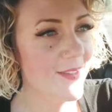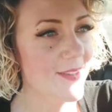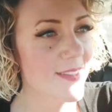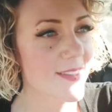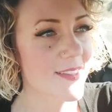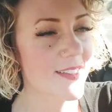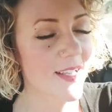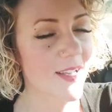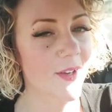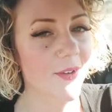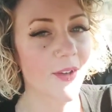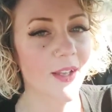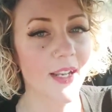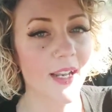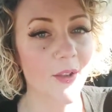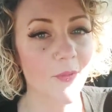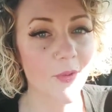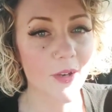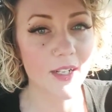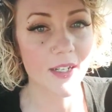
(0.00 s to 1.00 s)
So, and
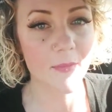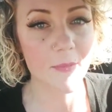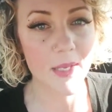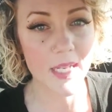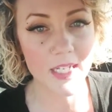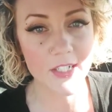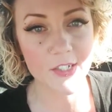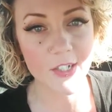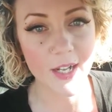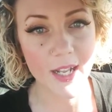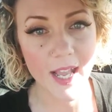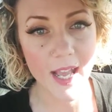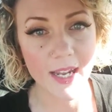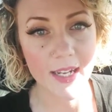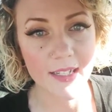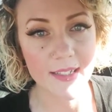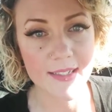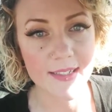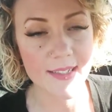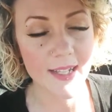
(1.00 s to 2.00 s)
I wanted to make sure I had
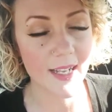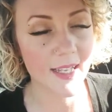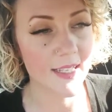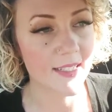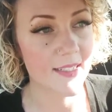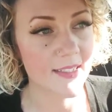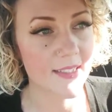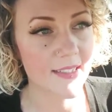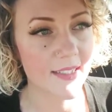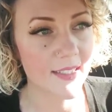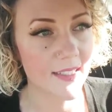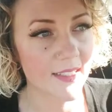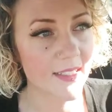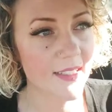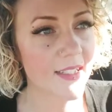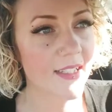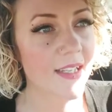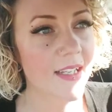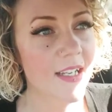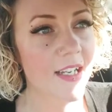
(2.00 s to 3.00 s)
a second to
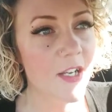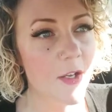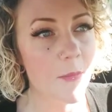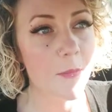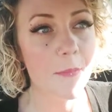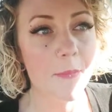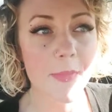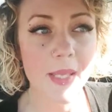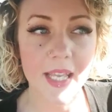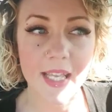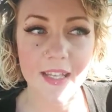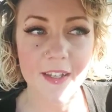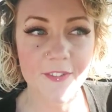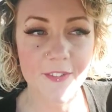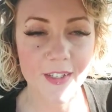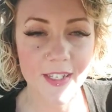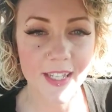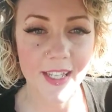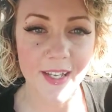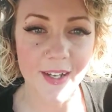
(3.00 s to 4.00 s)
make a
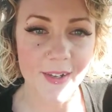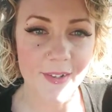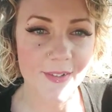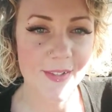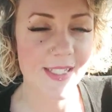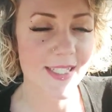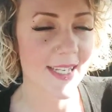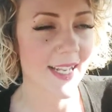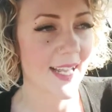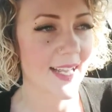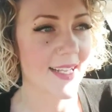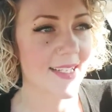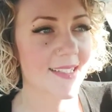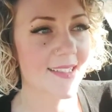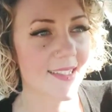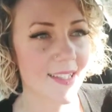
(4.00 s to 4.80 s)
video today.